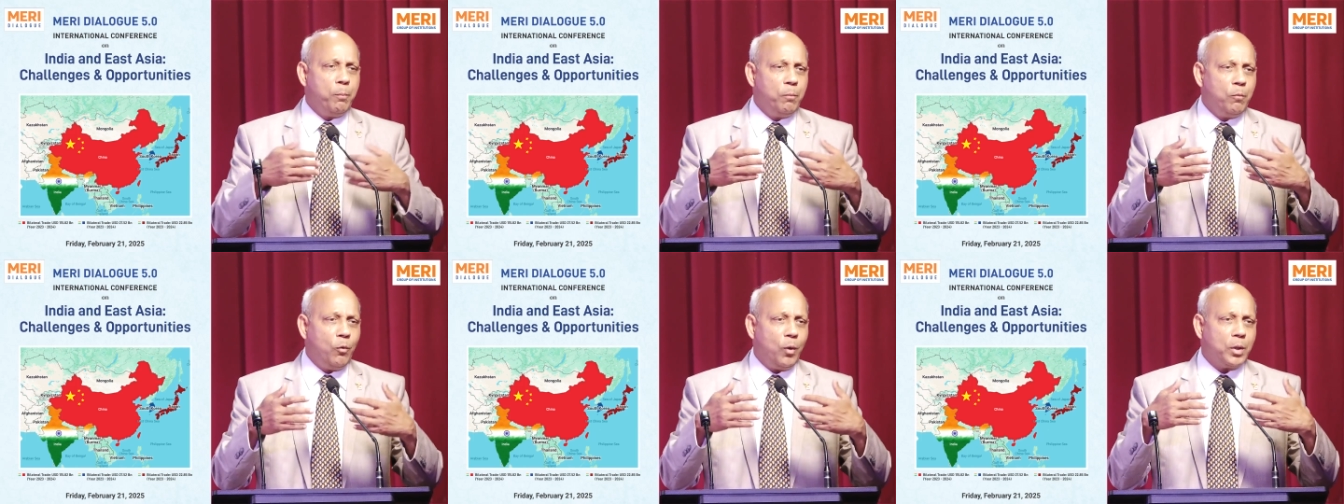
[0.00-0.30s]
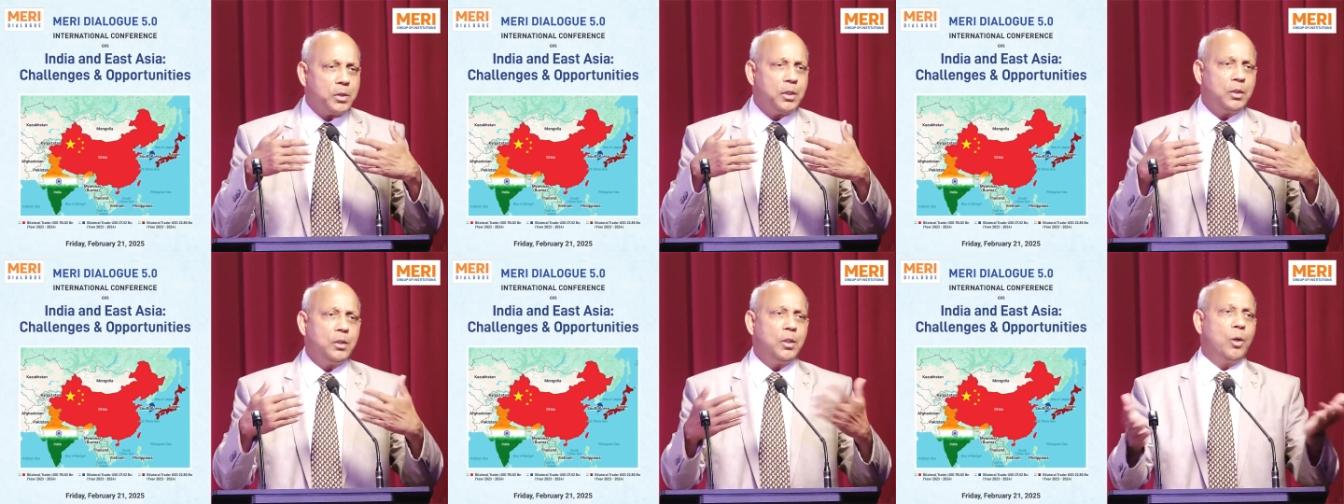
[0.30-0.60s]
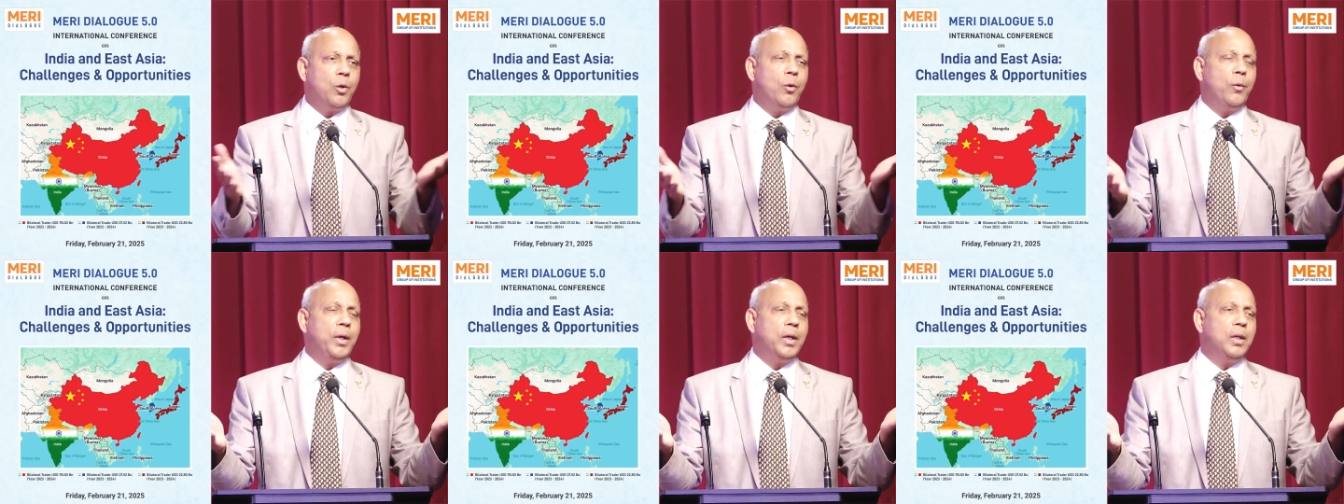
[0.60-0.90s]
watching the
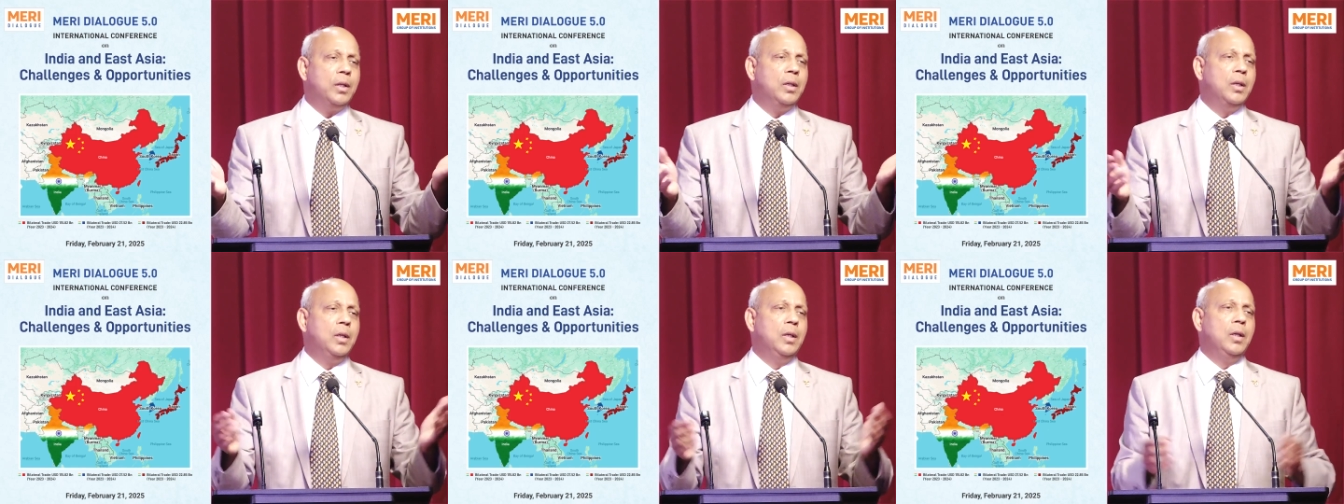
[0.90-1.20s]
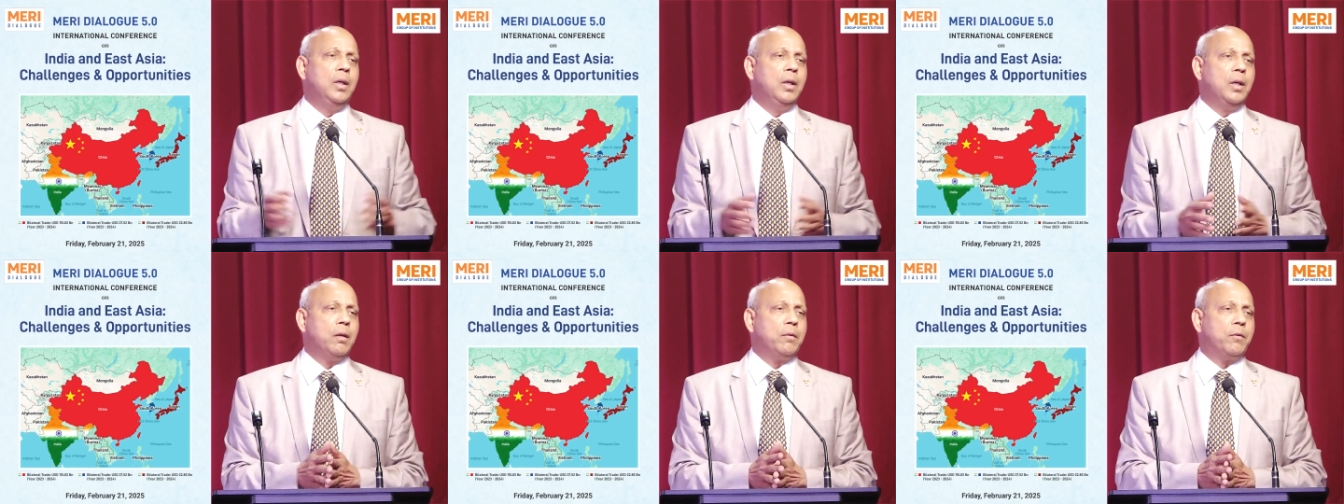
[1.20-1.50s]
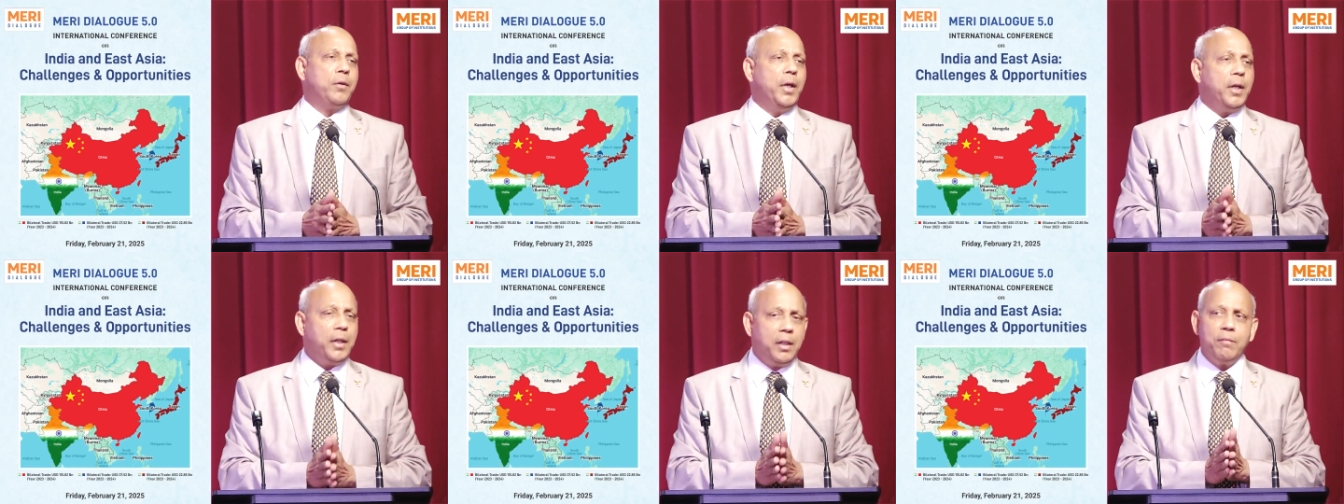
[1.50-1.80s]
Korean
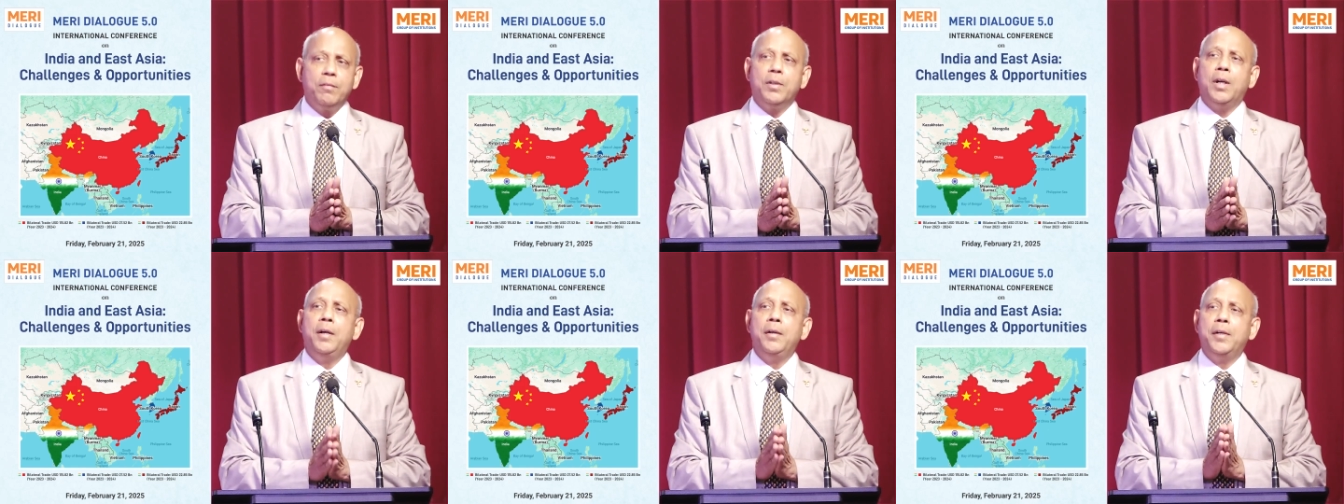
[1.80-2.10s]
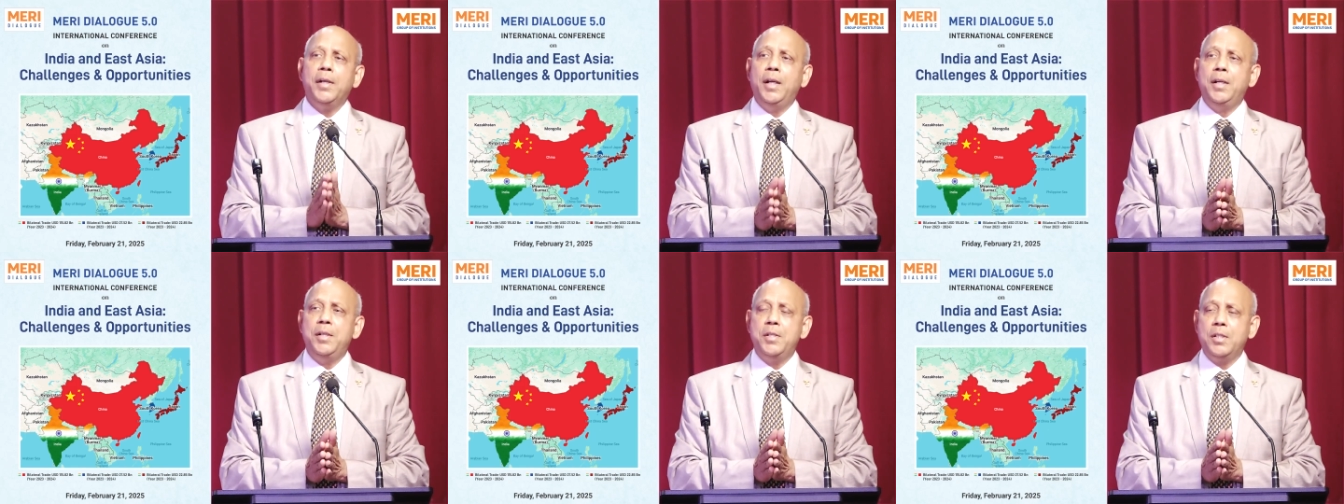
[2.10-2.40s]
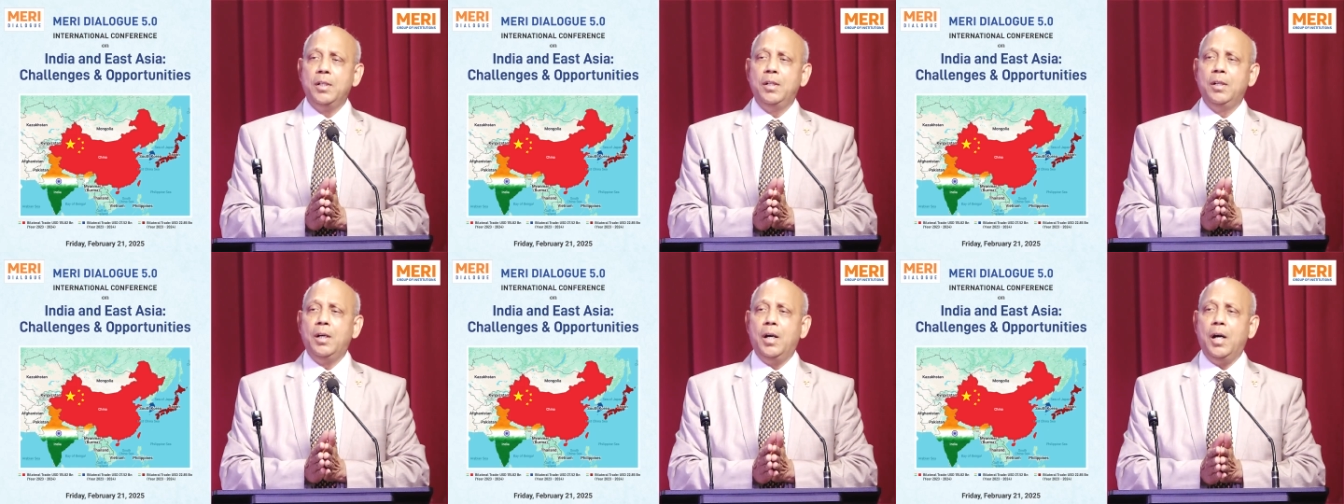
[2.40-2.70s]
creative content,
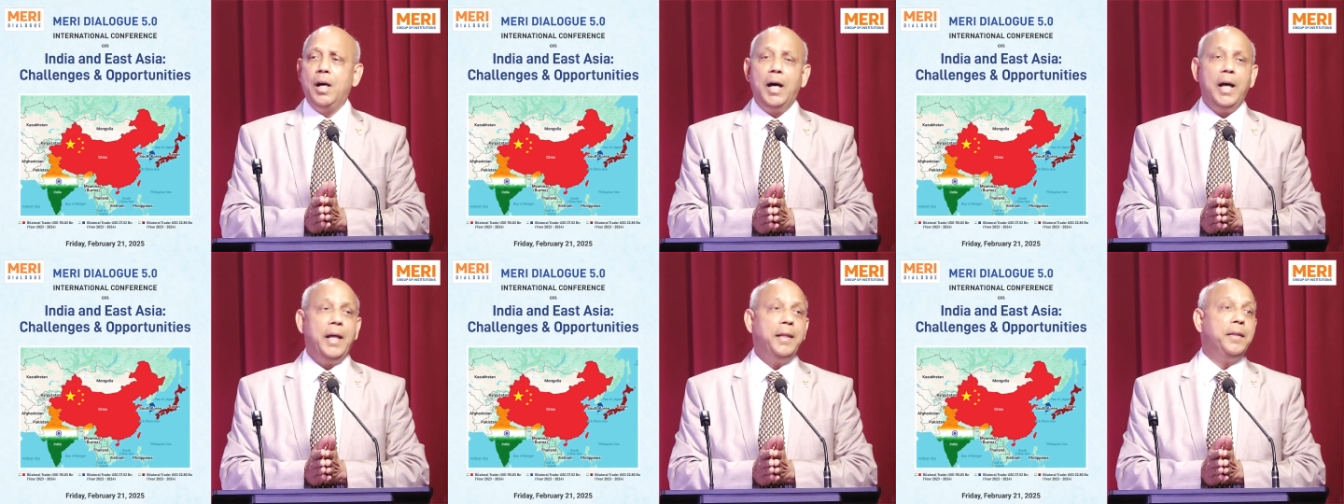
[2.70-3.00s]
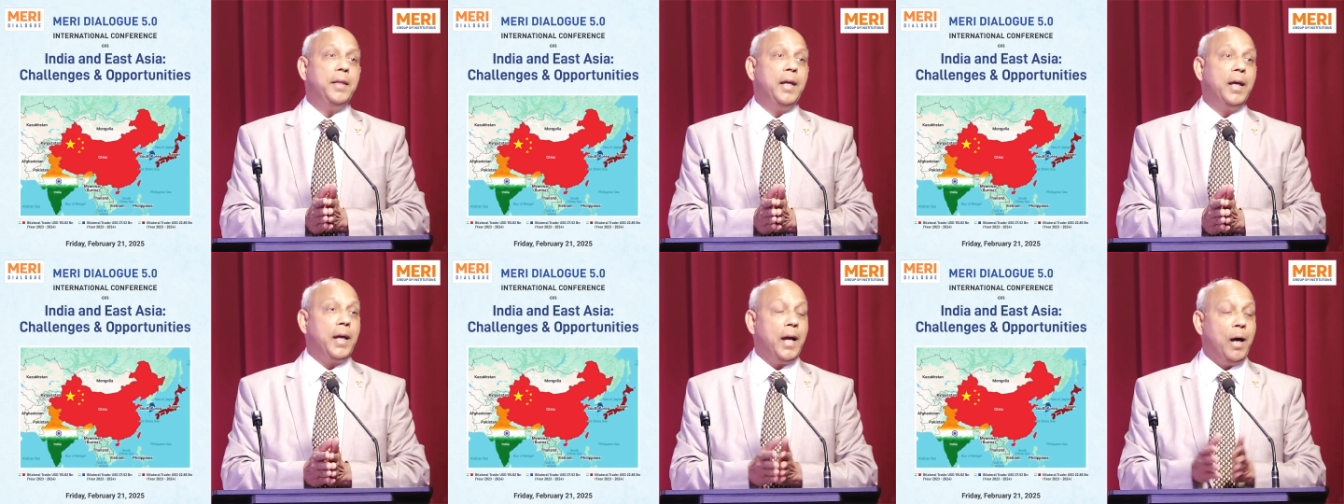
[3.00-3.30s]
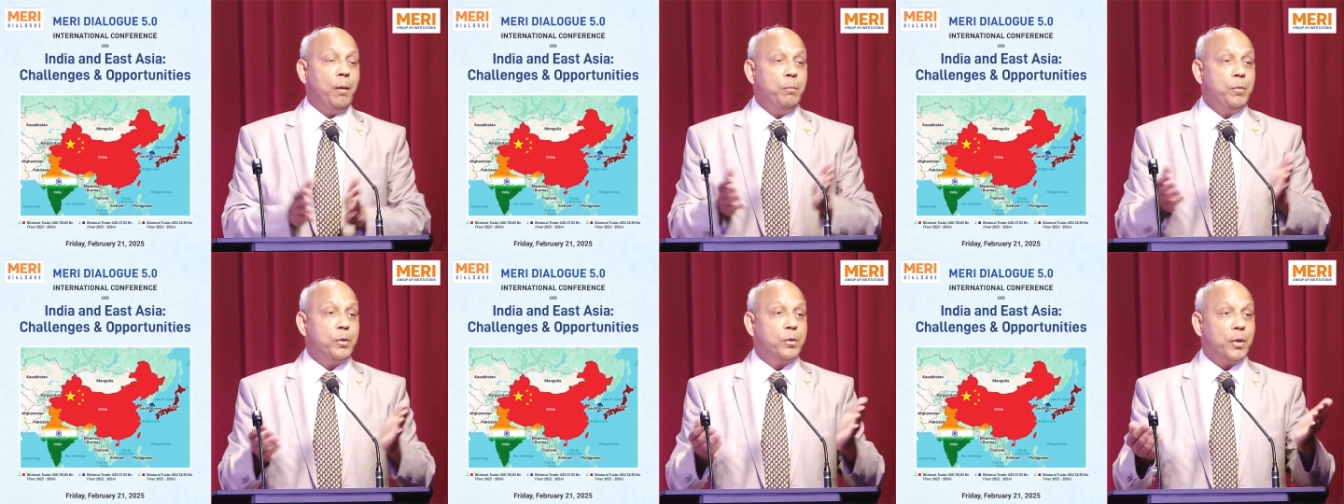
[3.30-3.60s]
and they
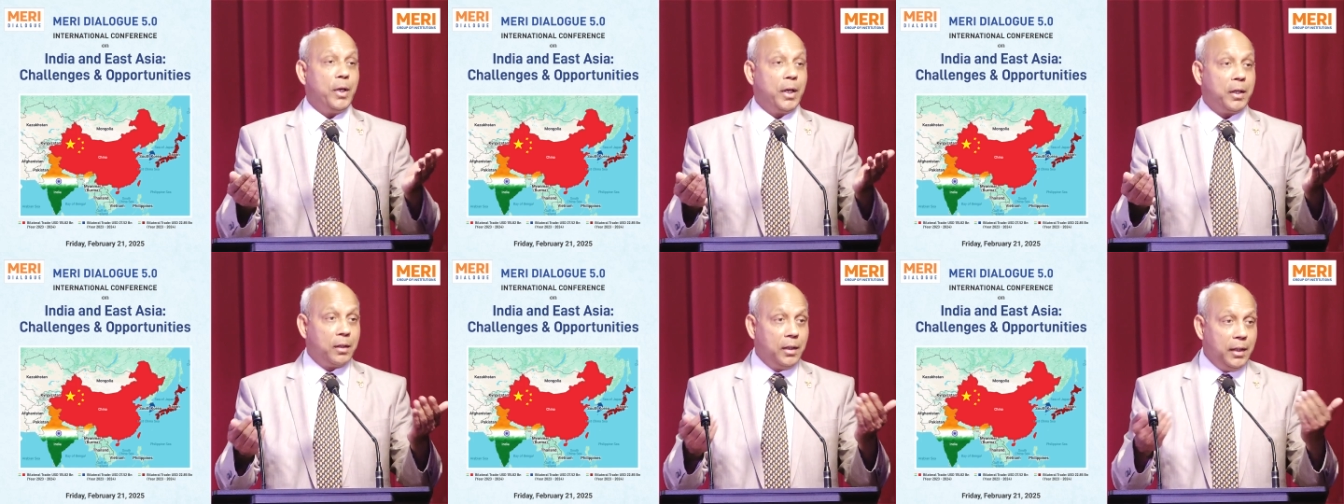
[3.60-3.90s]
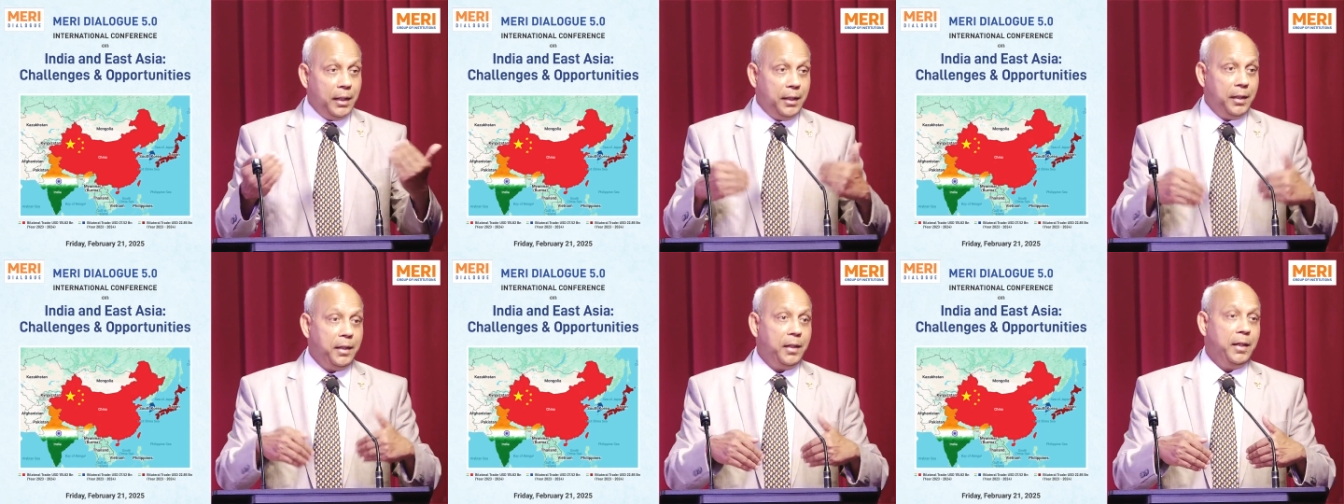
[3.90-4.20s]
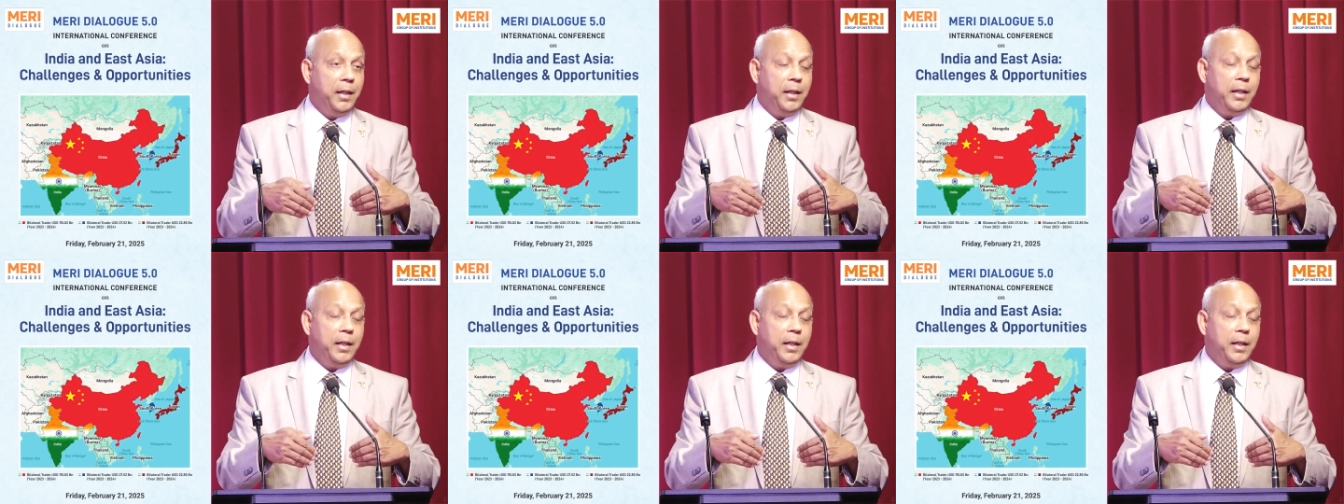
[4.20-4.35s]
come directly.